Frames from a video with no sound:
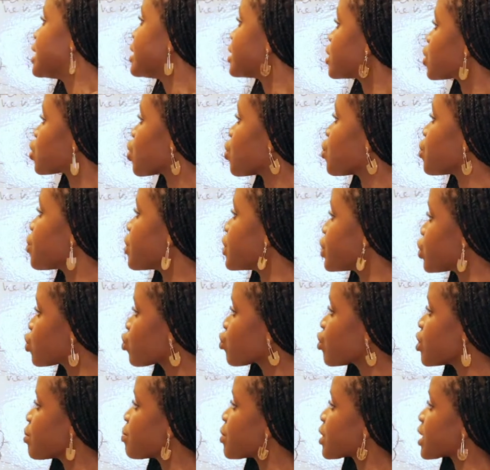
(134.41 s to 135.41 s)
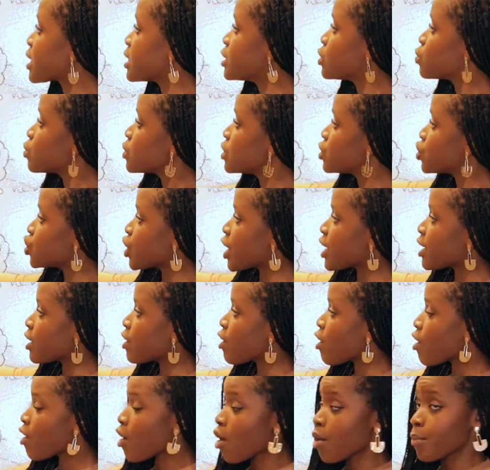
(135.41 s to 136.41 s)
So the story begins with
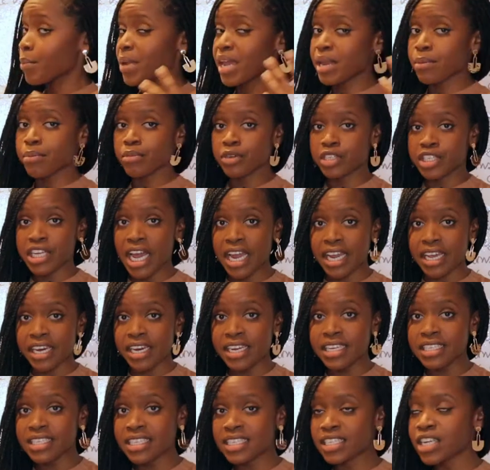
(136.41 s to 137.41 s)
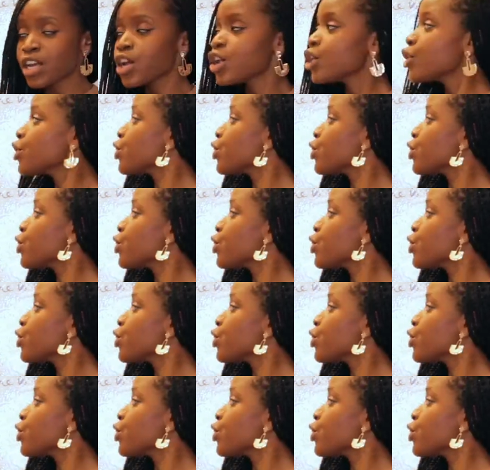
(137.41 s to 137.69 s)
Jane, our main protagonist,